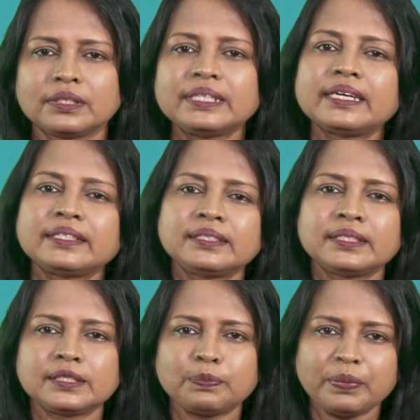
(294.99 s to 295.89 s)
There is
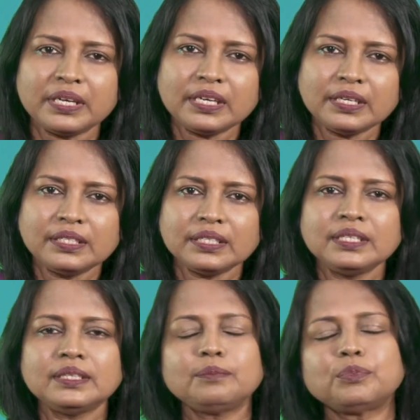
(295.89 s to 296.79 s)
a spade
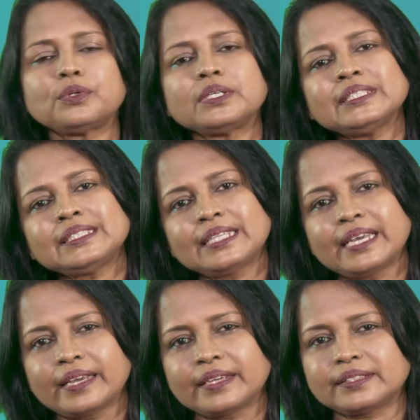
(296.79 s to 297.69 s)
in the boy's
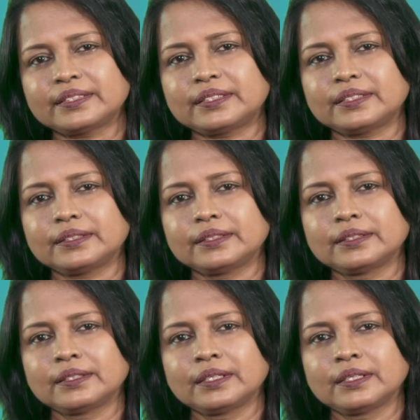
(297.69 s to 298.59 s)
hands.
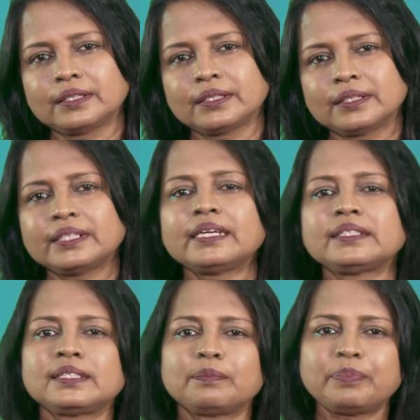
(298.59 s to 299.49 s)
There
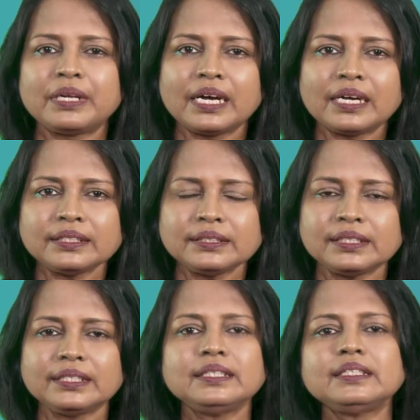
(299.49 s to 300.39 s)
is a plant
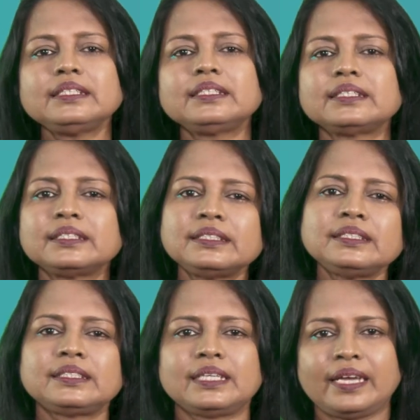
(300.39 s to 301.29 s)
in the
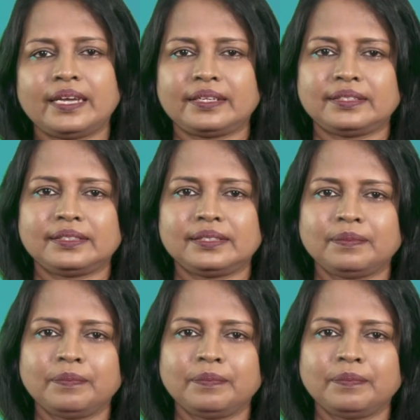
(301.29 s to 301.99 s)
girl's hand.